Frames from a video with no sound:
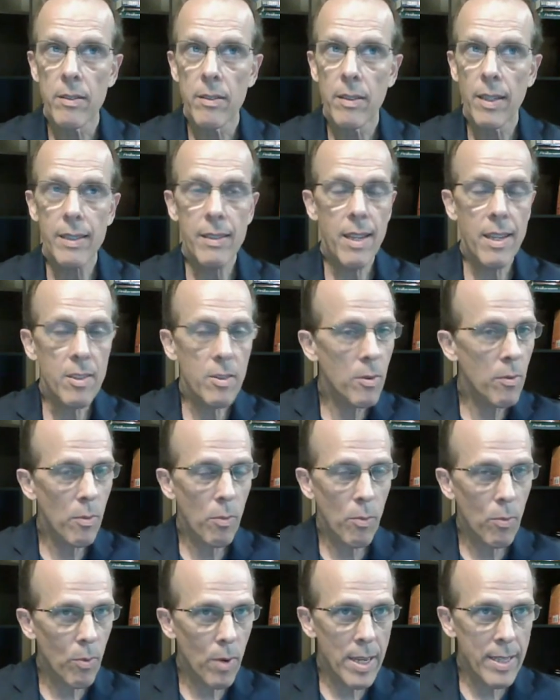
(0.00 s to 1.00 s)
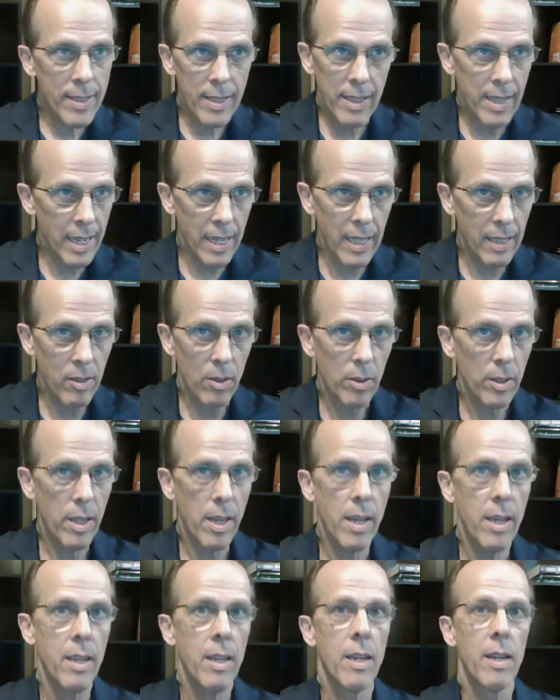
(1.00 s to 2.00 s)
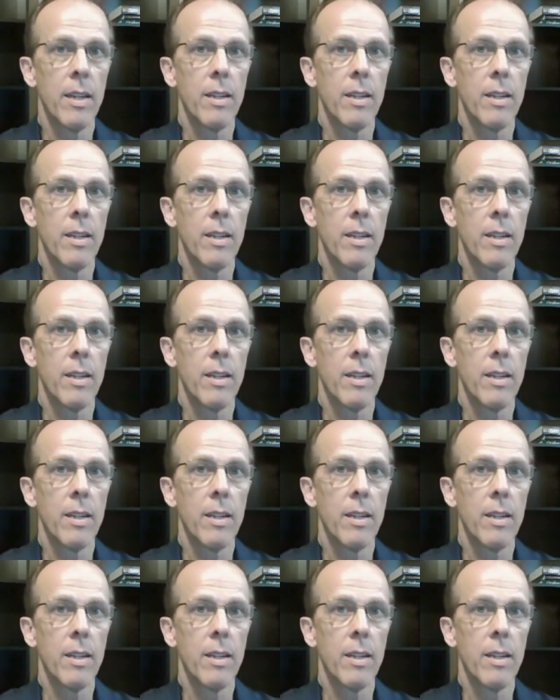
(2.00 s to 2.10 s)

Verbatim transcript: That doesn't resonate, okay?